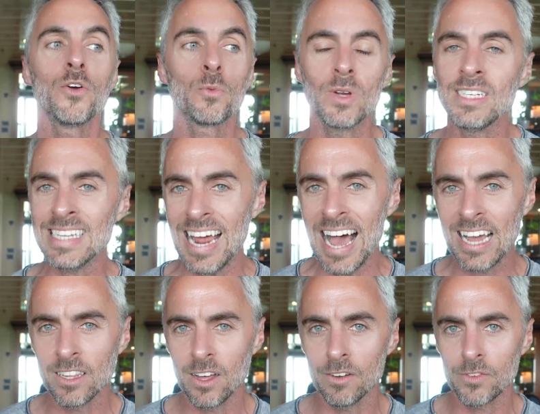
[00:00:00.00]
The reason
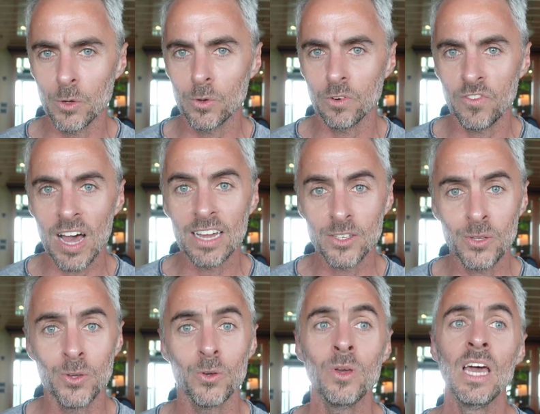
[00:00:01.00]
I love Google Fi
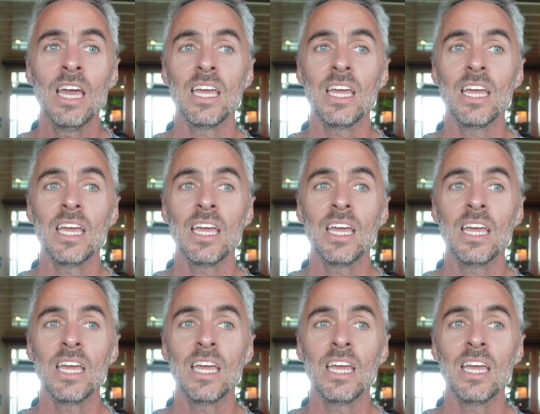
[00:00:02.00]
too